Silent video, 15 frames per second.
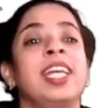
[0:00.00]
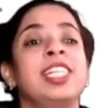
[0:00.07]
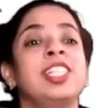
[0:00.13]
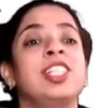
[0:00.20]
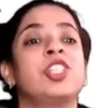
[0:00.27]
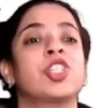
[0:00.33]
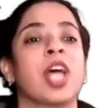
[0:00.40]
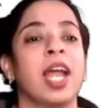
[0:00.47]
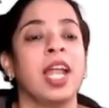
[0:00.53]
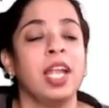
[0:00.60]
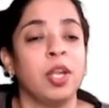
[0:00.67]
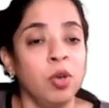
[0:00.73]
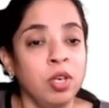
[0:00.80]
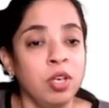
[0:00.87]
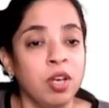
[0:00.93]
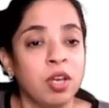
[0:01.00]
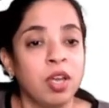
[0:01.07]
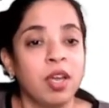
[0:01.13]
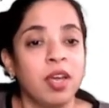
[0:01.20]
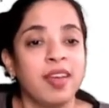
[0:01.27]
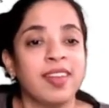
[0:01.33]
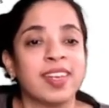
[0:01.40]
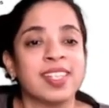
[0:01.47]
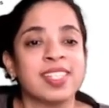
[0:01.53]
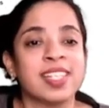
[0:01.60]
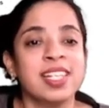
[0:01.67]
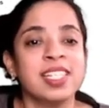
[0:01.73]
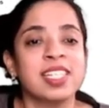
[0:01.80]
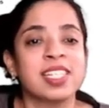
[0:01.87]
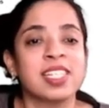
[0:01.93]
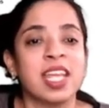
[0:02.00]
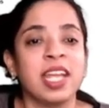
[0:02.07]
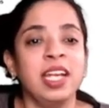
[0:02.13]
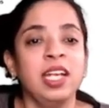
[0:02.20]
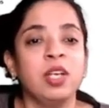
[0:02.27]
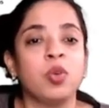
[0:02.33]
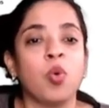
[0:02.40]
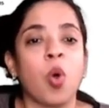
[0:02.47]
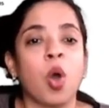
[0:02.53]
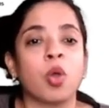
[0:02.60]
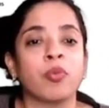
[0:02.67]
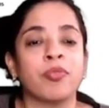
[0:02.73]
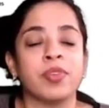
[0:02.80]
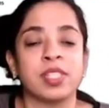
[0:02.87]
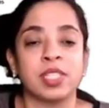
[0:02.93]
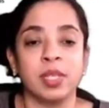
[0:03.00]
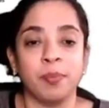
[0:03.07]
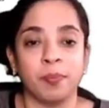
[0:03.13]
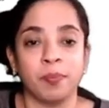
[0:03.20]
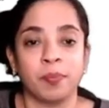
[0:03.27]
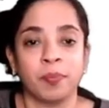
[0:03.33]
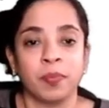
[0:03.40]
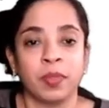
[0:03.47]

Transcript: in childhood results in dwarfism